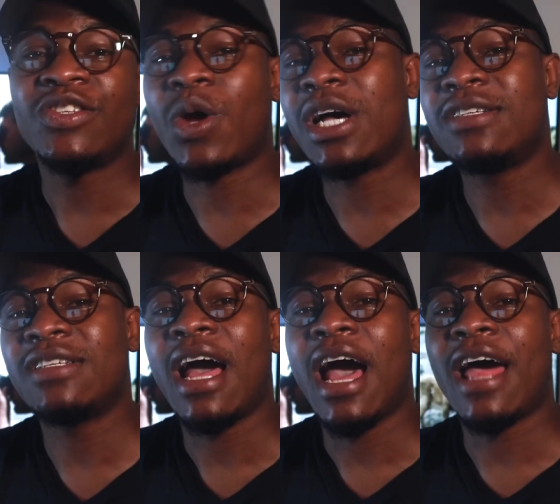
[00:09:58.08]
So
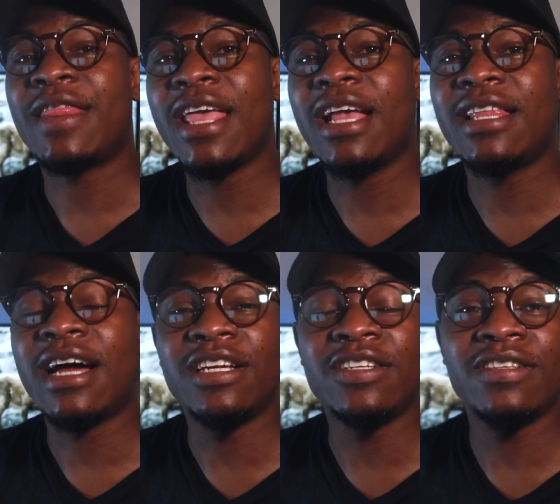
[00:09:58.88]
guys, I
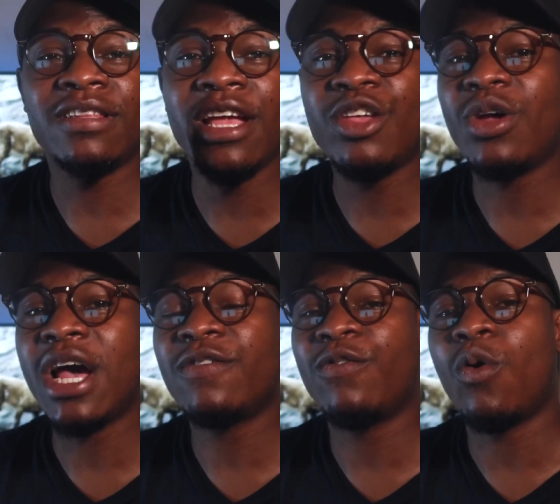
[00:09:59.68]
think that is it. Thank
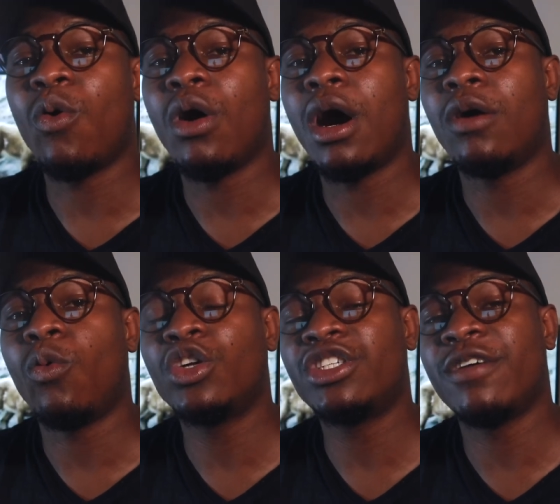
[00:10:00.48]
you guys for
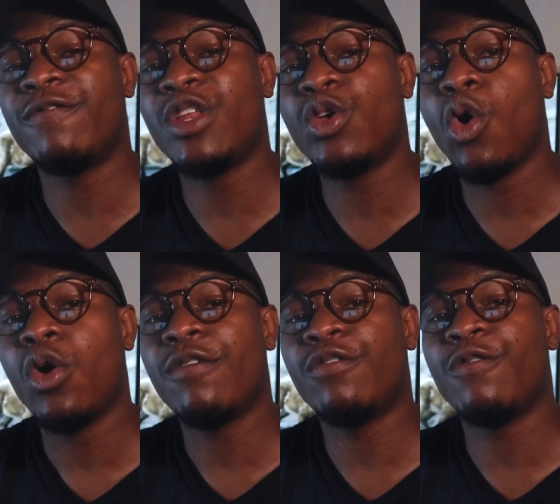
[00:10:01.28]
uh, watching the
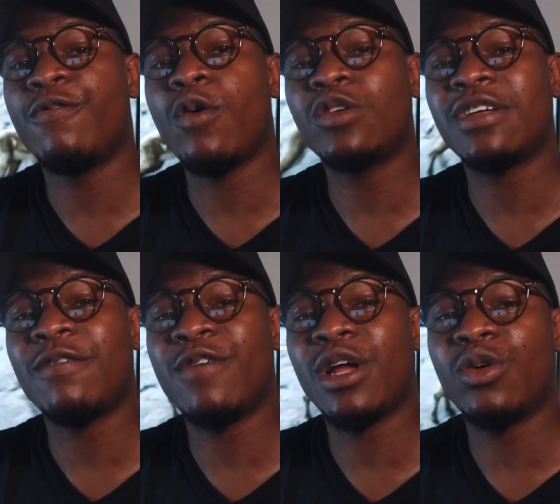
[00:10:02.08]
video. If you found
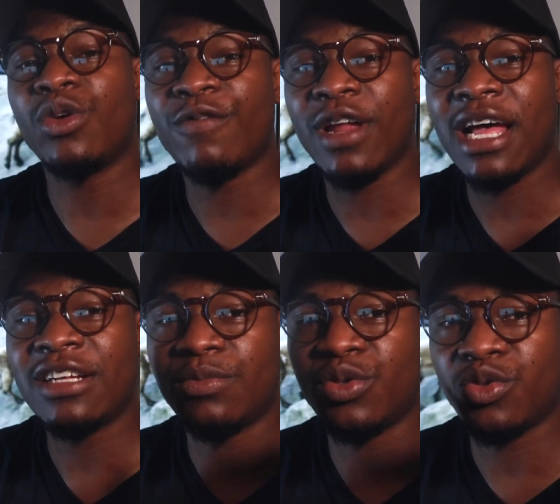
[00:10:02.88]
some value, give a like,